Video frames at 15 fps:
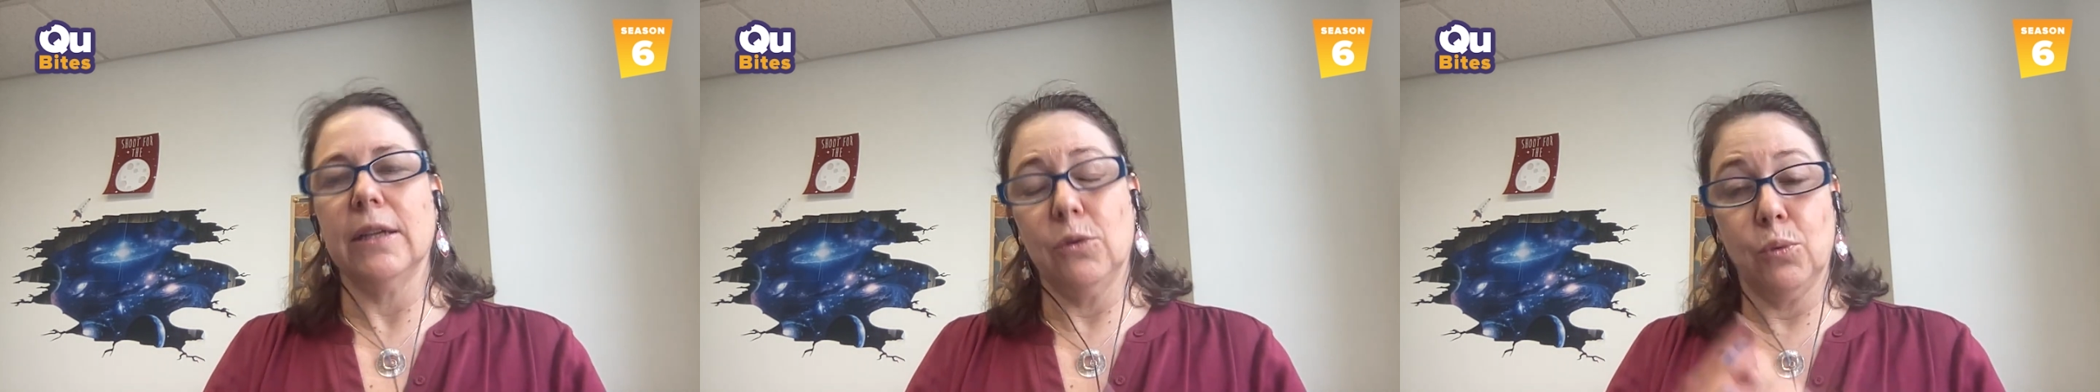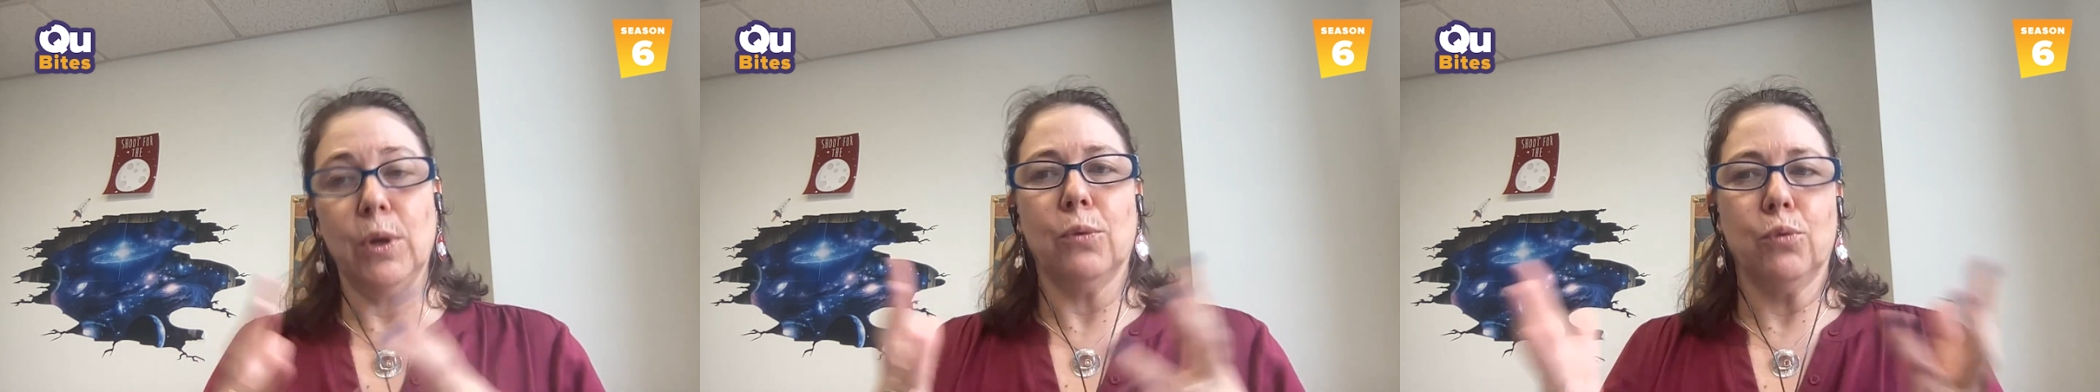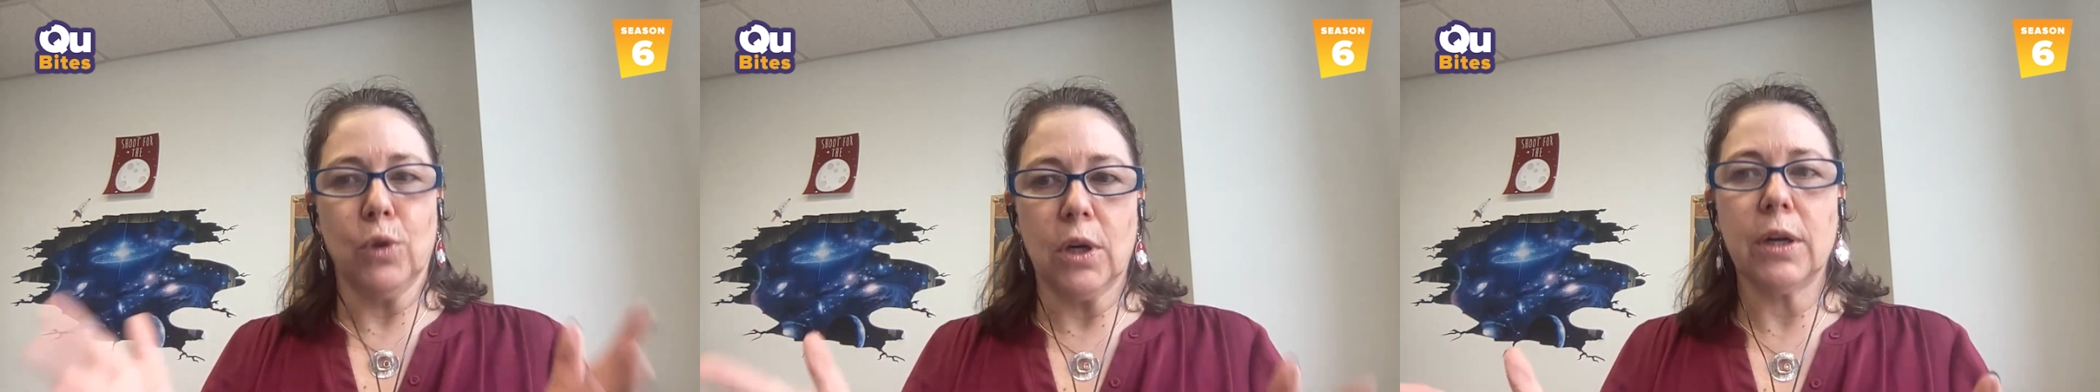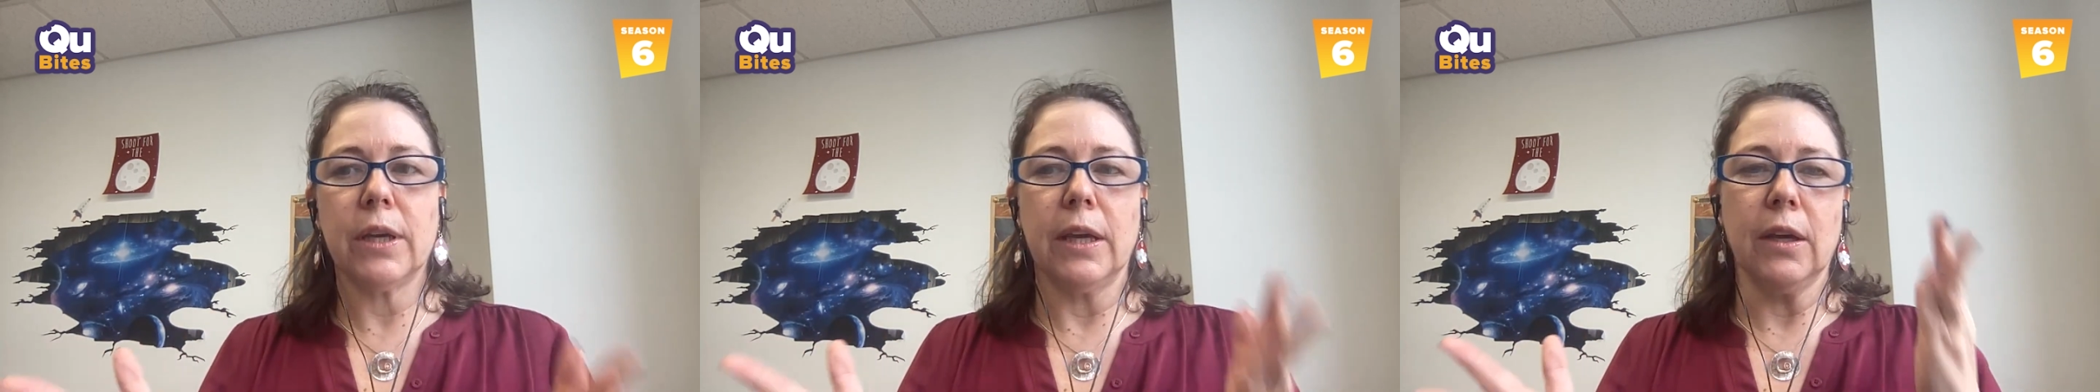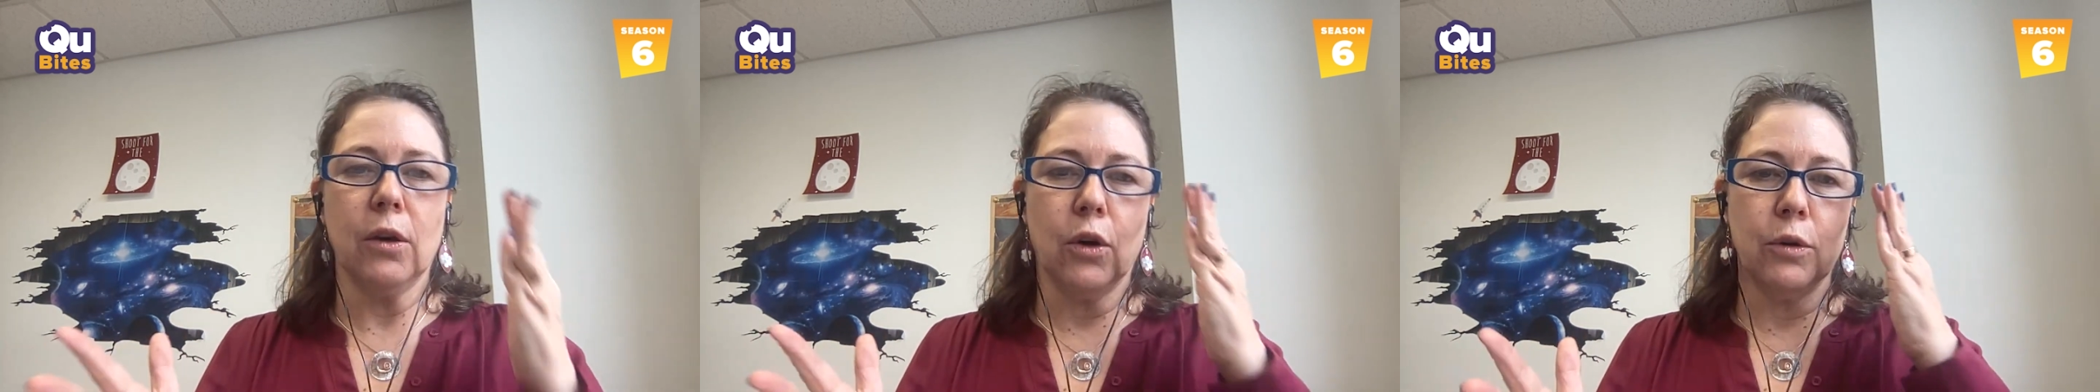and we're
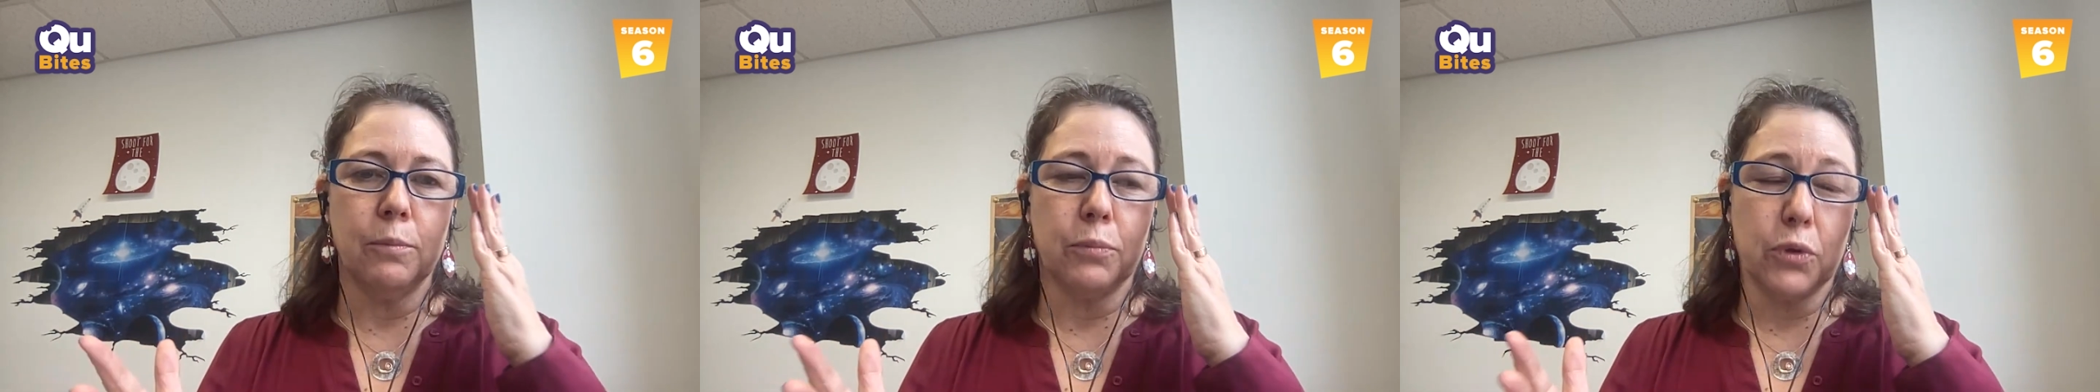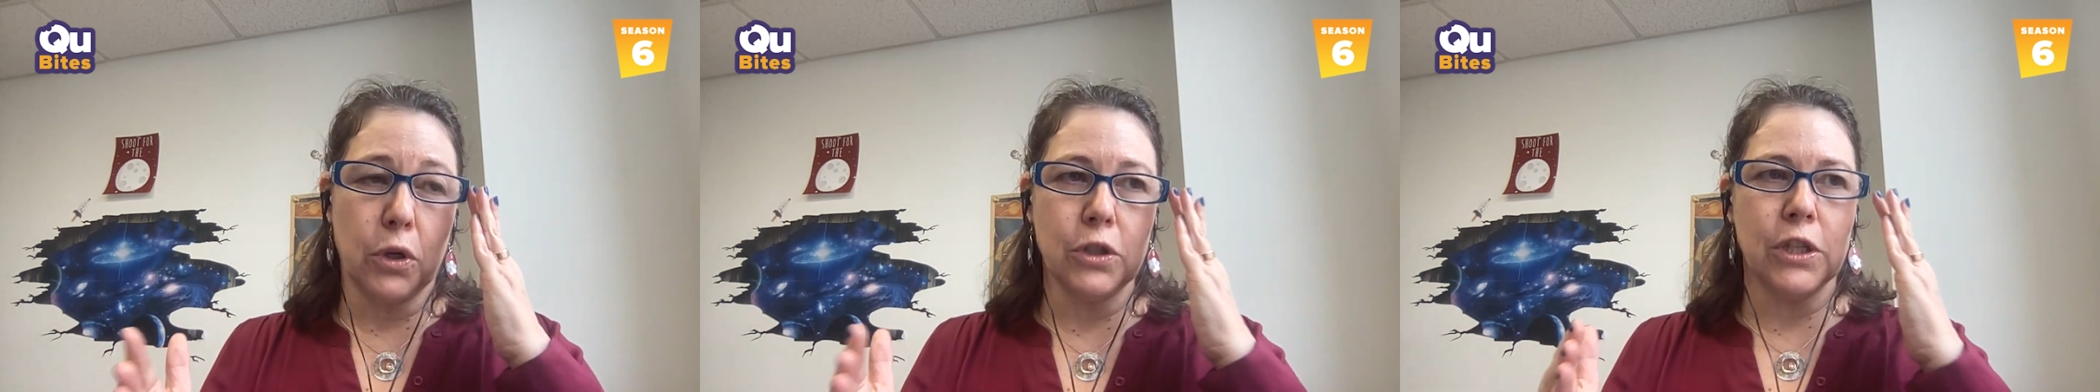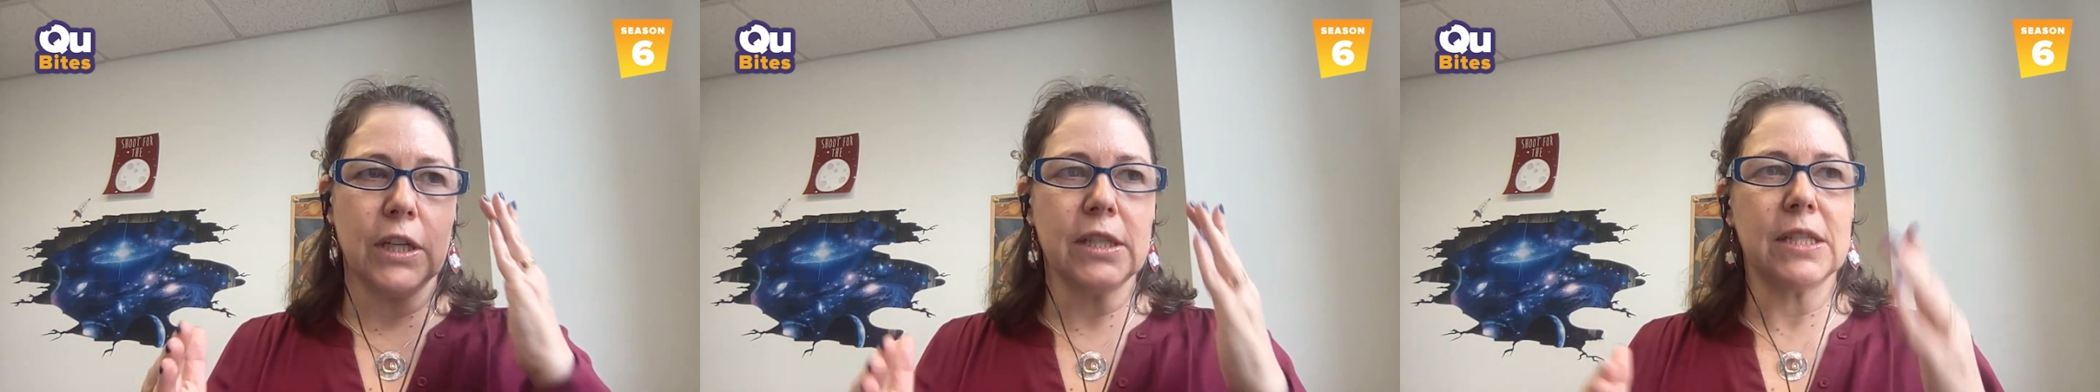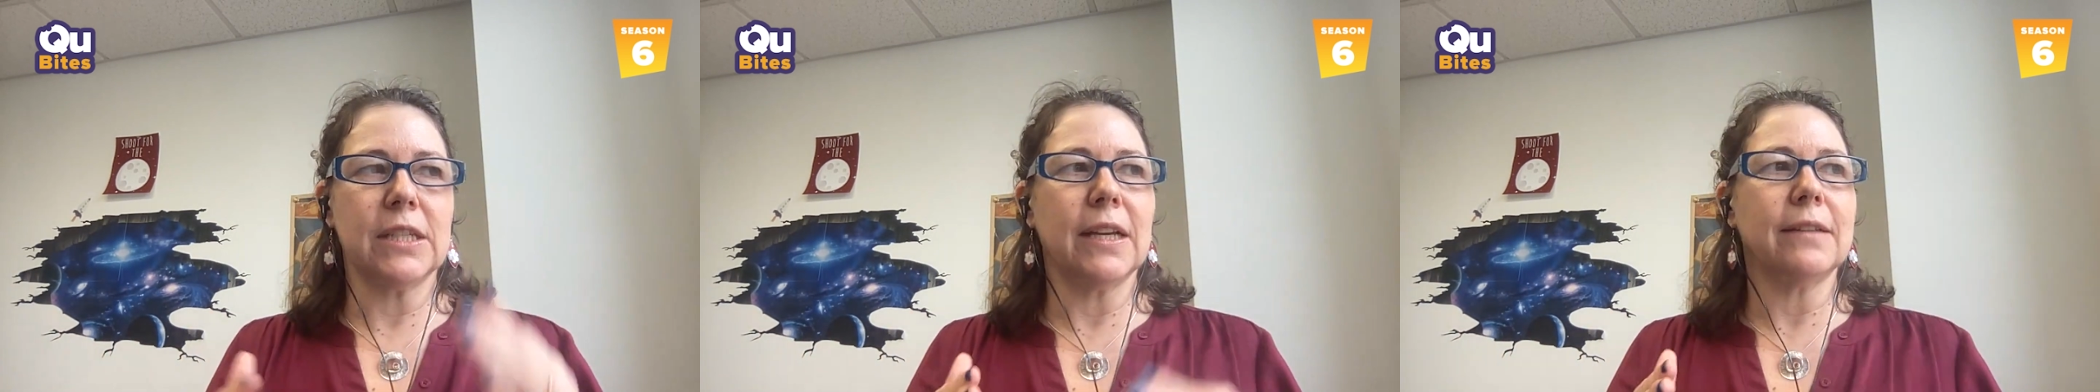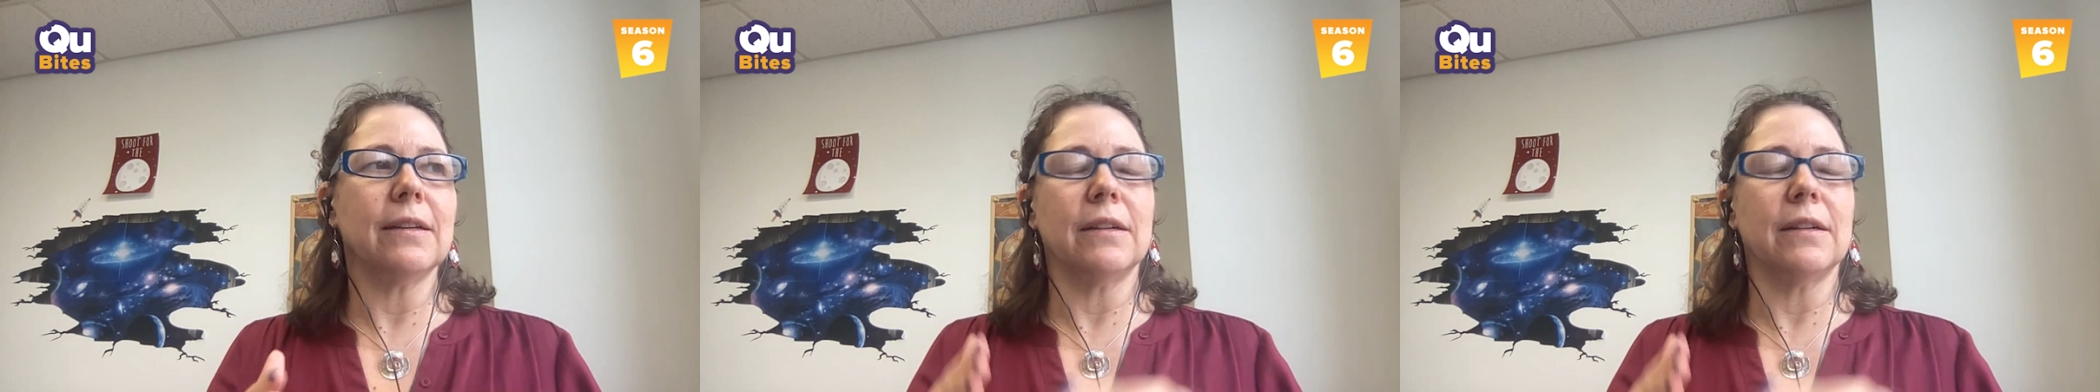working on projects that